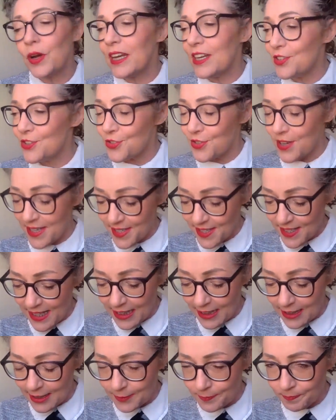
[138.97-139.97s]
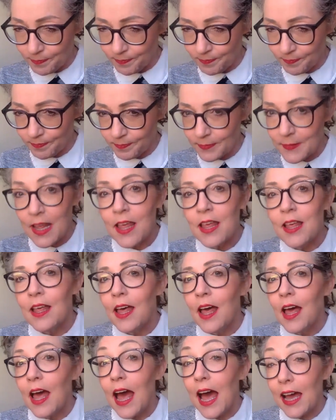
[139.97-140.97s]
interesting
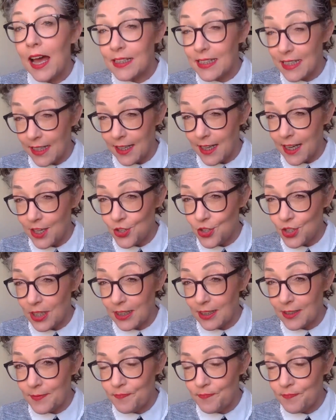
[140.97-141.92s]
and engaging.